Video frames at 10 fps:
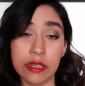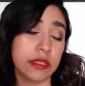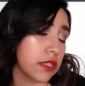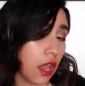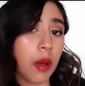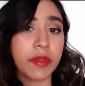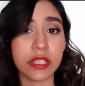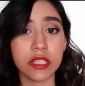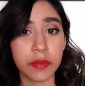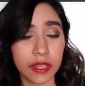It's the
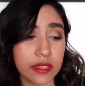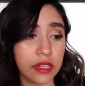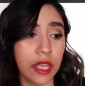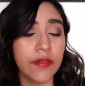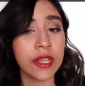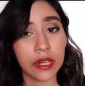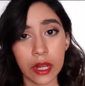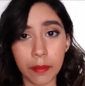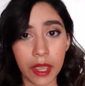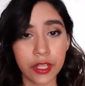opposite. It's because I love it and
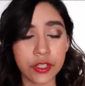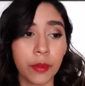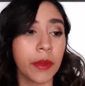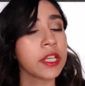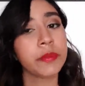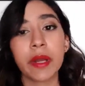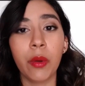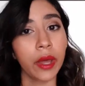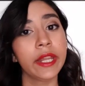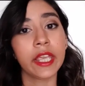I buy it so much, but I
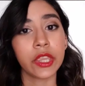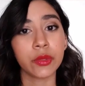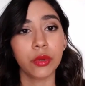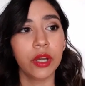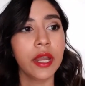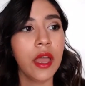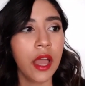want to get through it